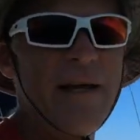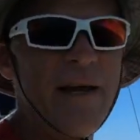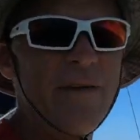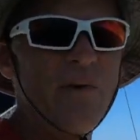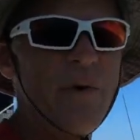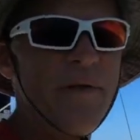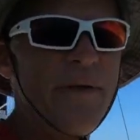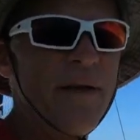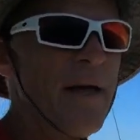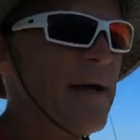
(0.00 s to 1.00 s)
get to
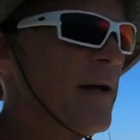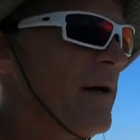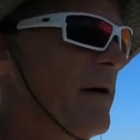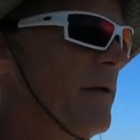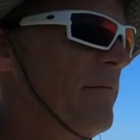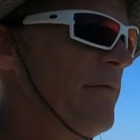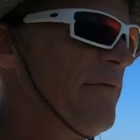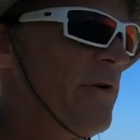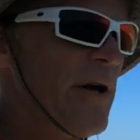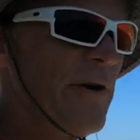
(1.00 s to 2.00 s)
within like a
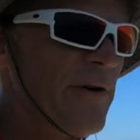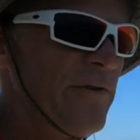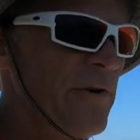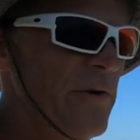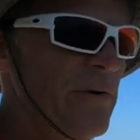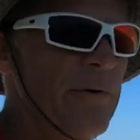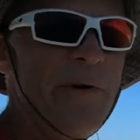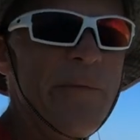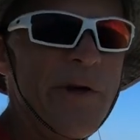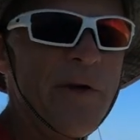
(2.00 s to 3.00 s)
foot or two
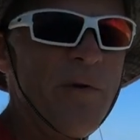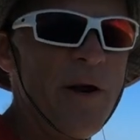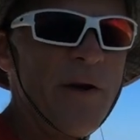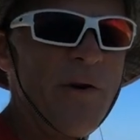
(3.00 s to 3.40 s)
and we can run